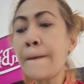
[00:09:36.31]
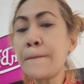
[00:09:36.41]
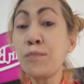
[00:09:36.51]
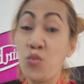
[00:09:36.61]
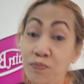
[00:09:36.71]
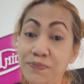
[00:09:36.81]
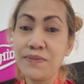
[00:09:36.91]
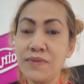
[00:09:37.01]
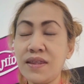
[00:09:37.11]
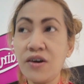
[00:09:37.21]

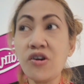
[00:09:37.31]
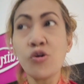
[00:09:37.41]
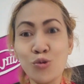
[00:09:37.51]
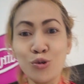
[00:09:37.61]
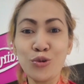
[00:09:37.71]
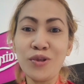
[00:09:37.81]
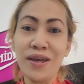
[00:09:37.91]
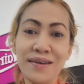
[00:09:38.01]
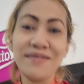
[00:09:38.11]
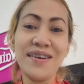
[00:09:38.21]
There are also
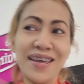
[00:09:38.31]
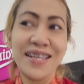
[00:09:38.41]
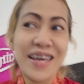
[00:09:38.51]
like really